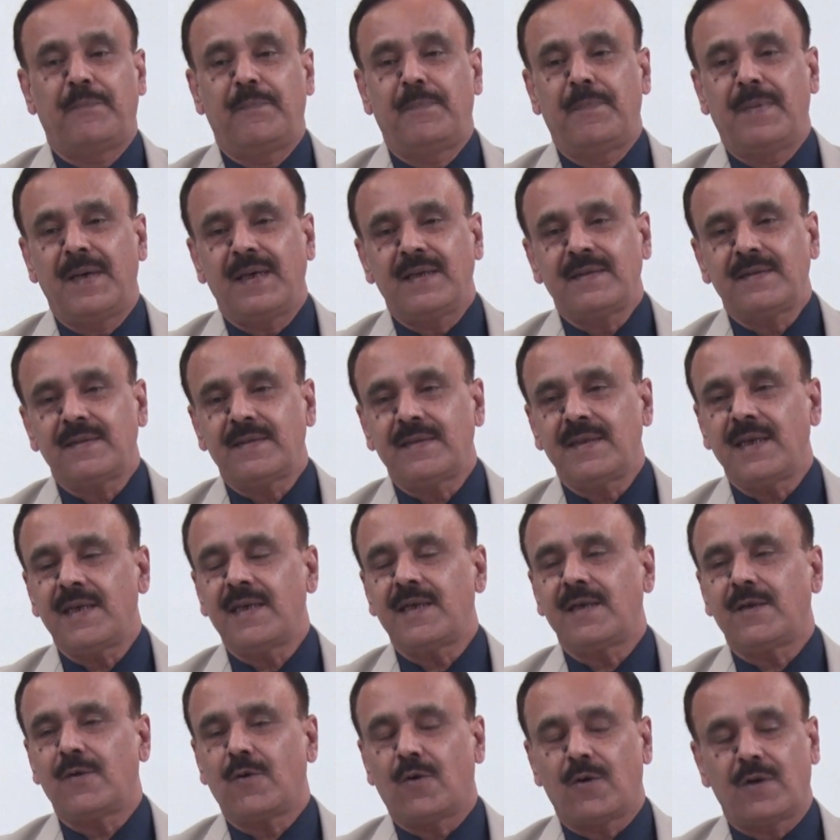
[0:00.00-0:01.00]

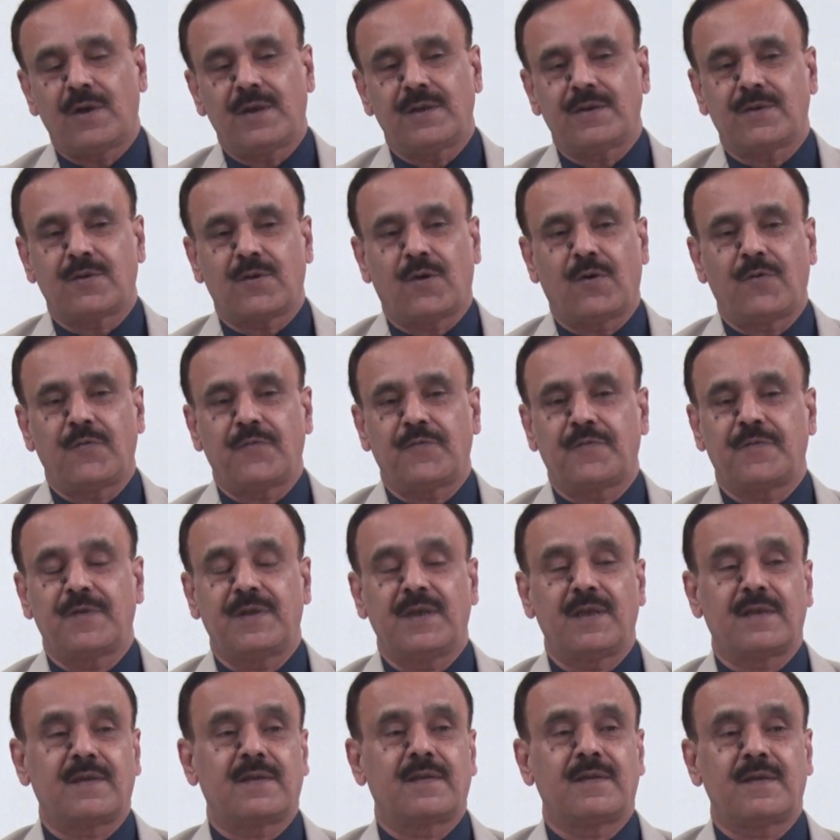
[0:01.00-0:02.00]
Basic knowledge of
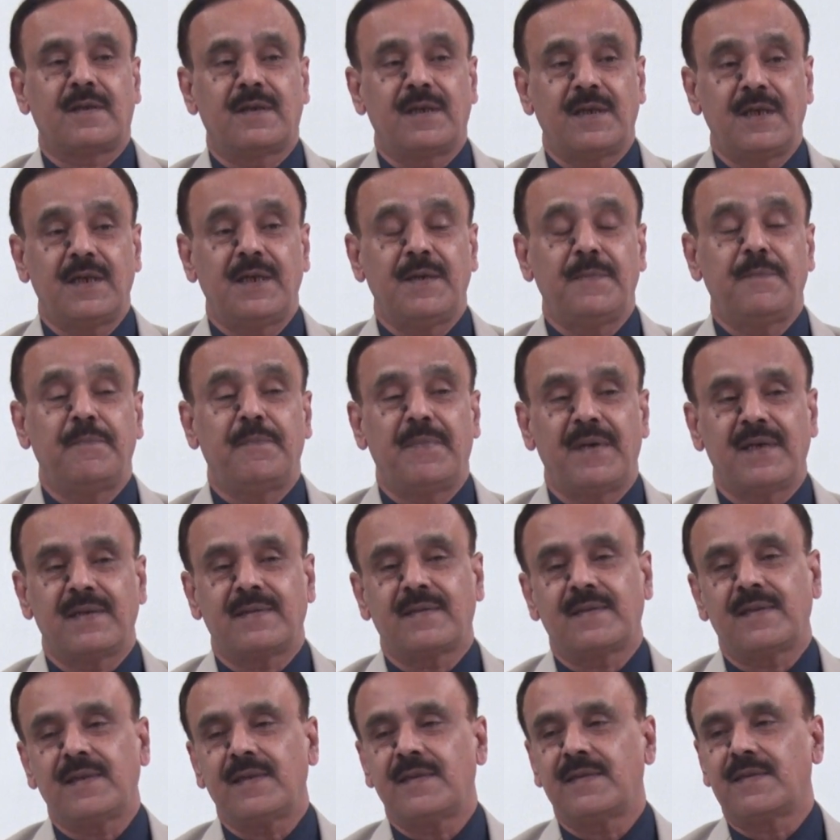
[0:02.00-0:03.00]
the three
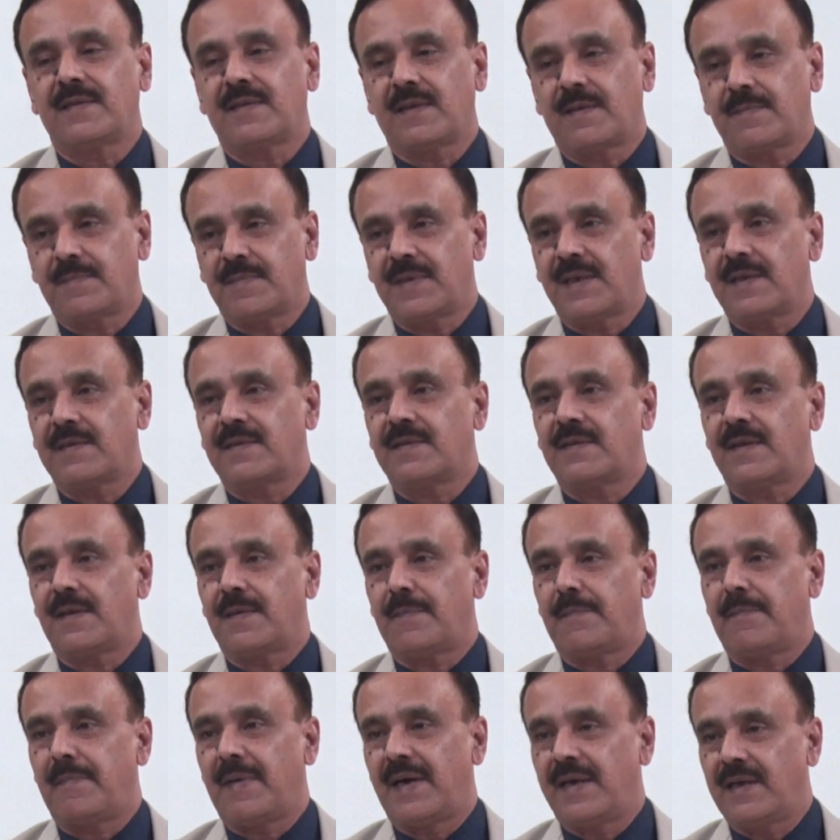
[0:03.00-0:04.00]
basic subjects
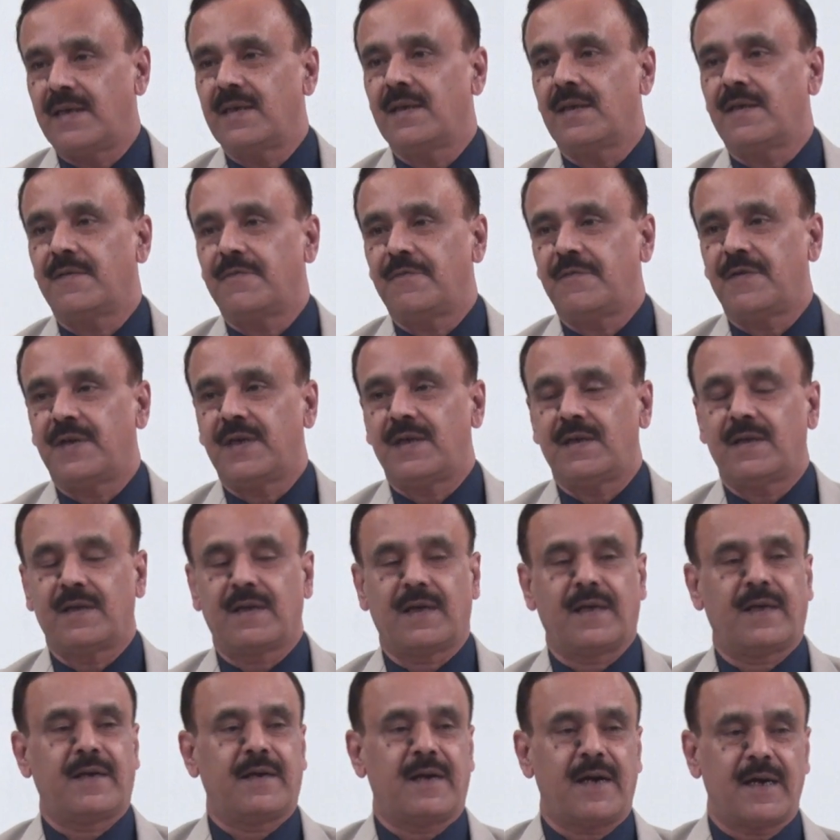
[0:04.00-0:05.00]
in medical field,
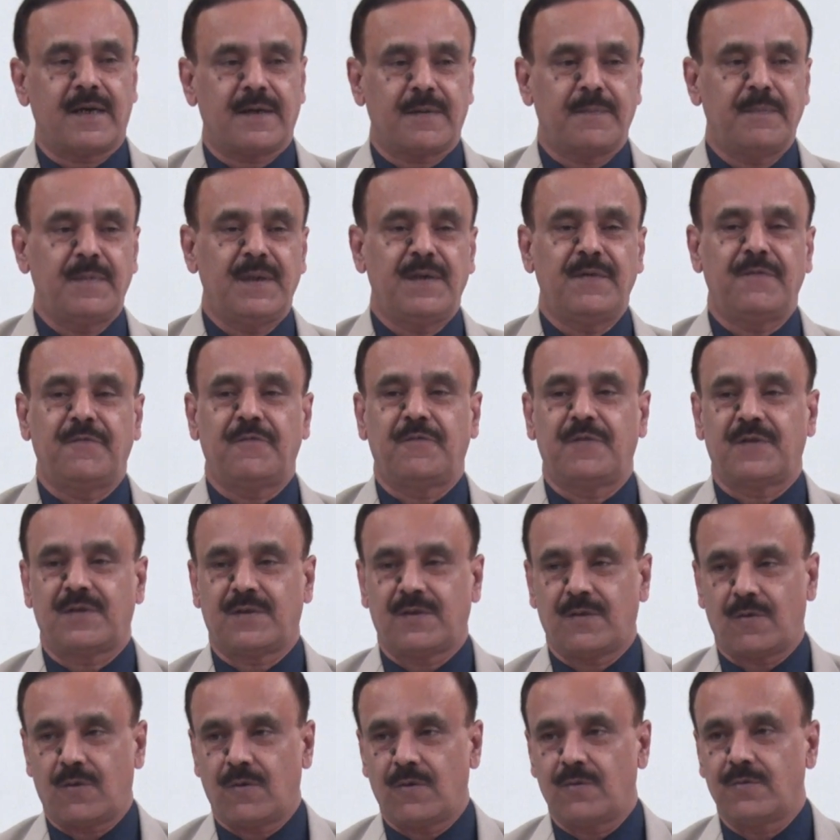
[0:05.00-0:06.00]
anatomy,
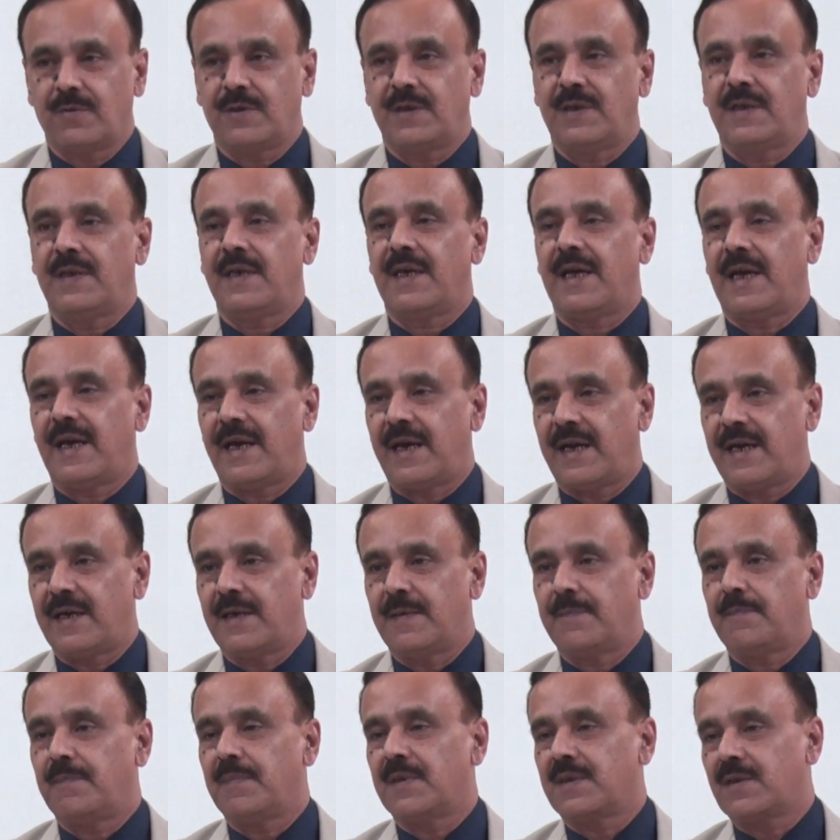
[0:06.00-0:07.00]
physiology and
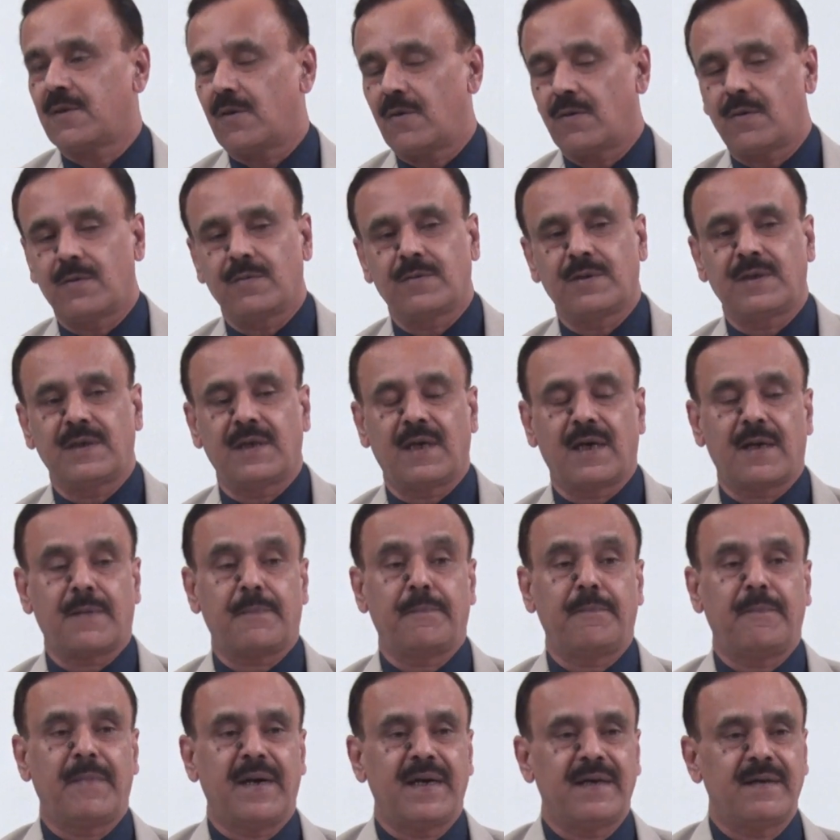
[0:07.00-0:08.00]
pathology, are
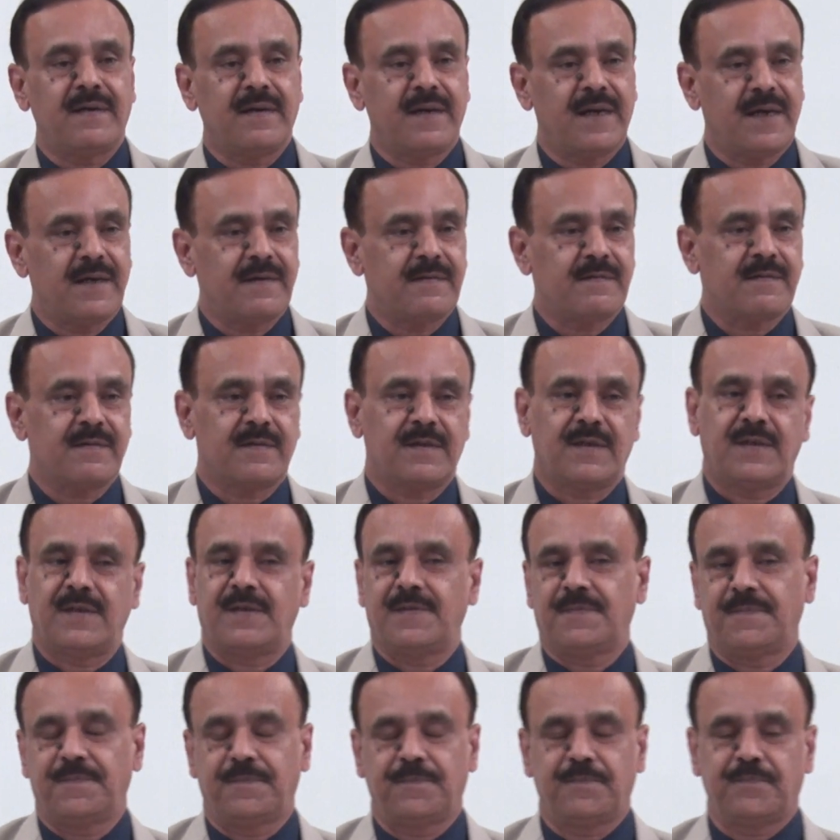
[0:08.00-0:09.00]
mandatory.
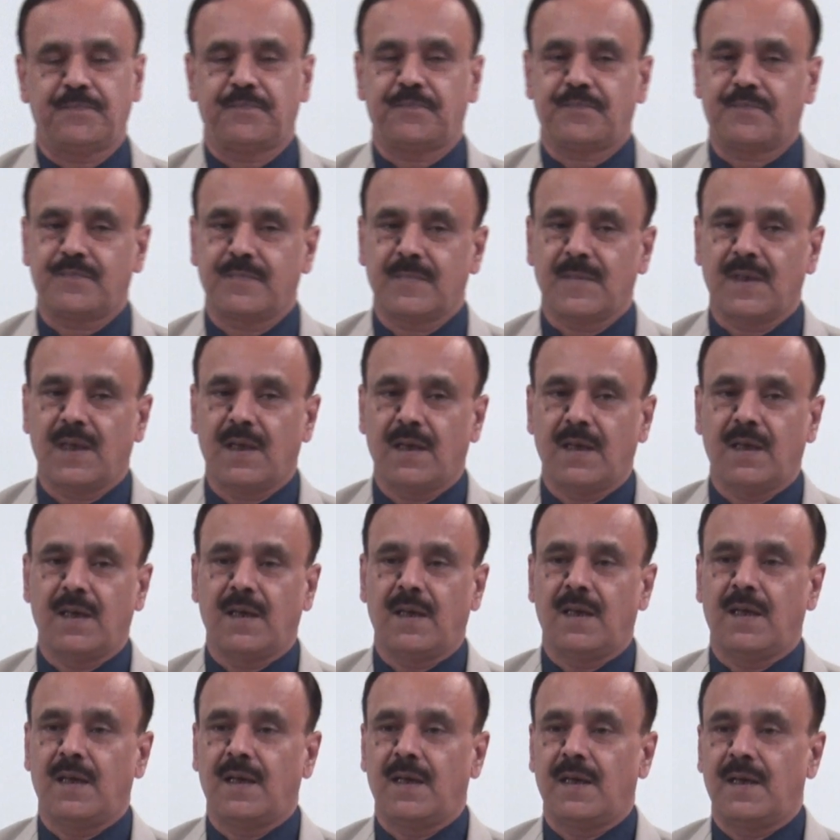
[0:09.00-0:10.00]

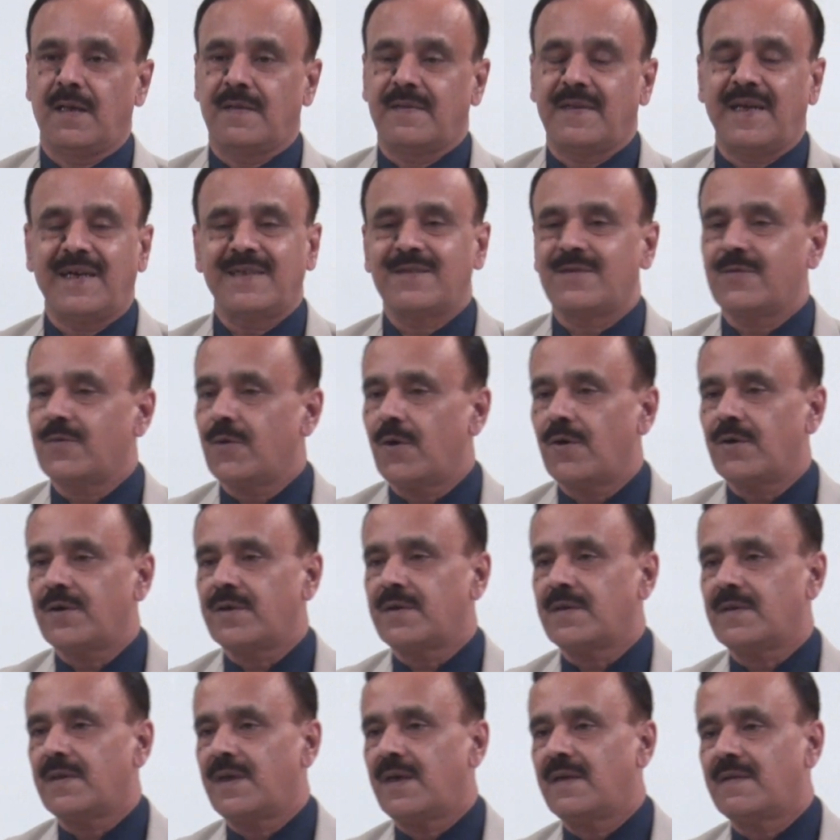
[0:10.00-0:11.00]
That's not
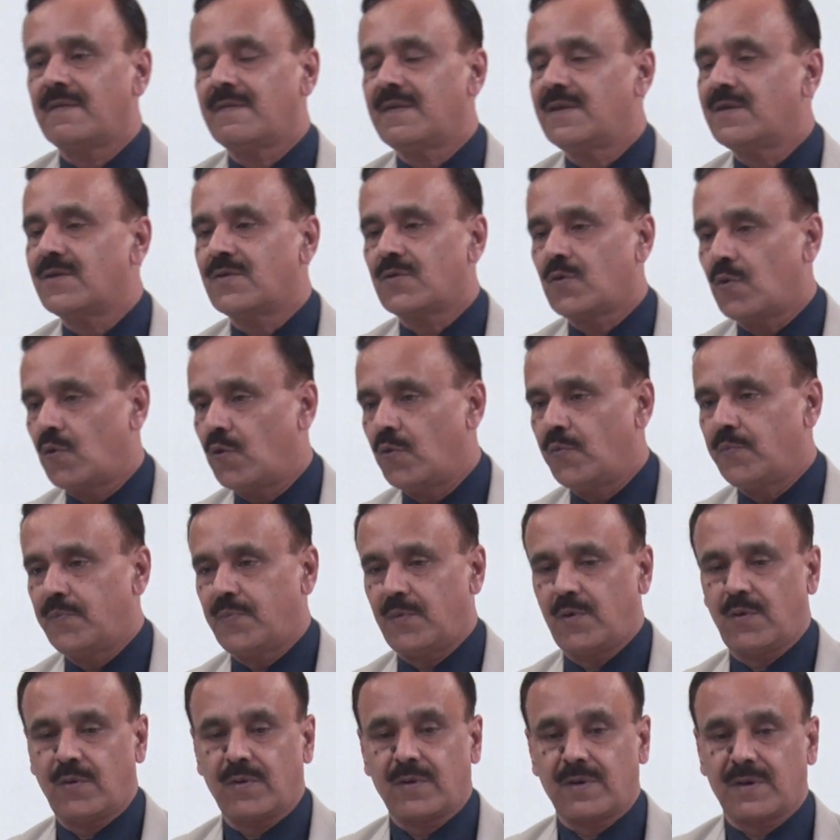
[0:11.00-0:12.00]
in the scope
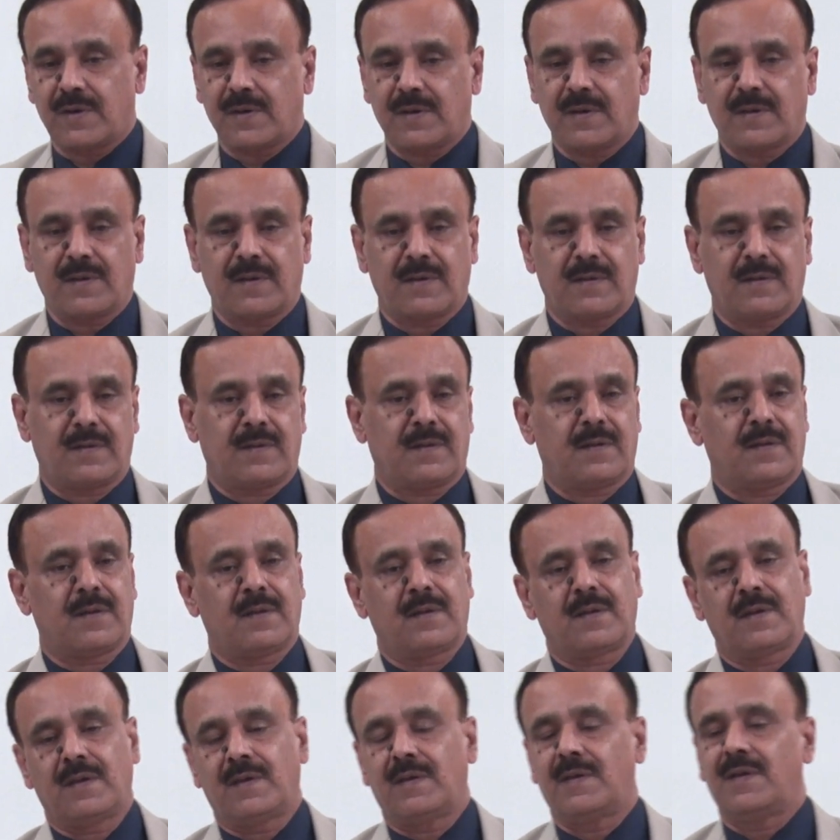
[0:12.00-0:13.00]
or
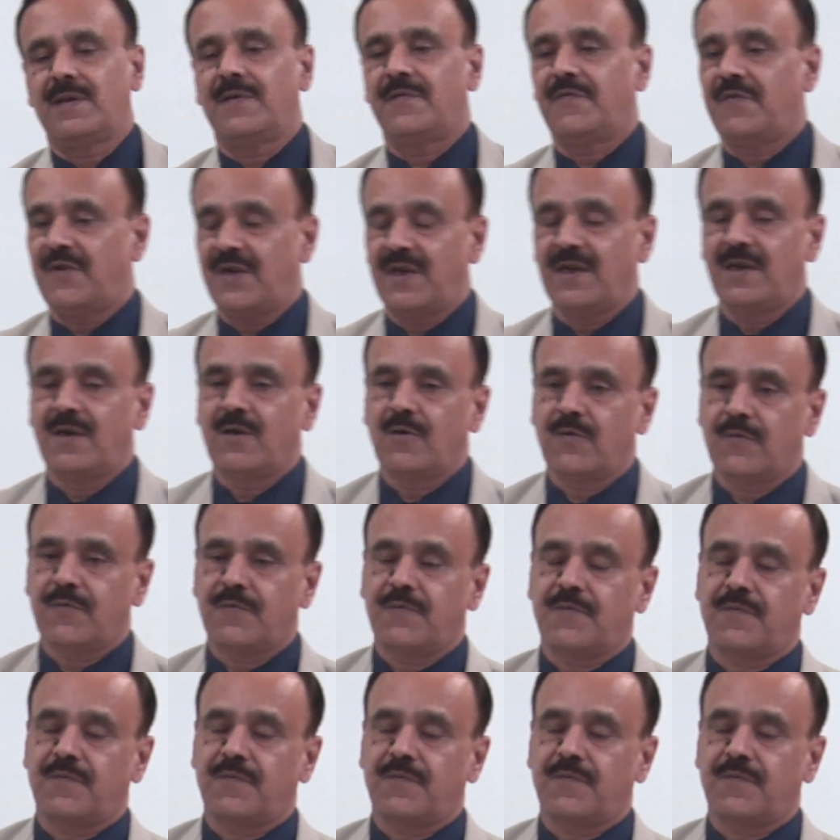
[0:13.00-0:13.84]
in the field of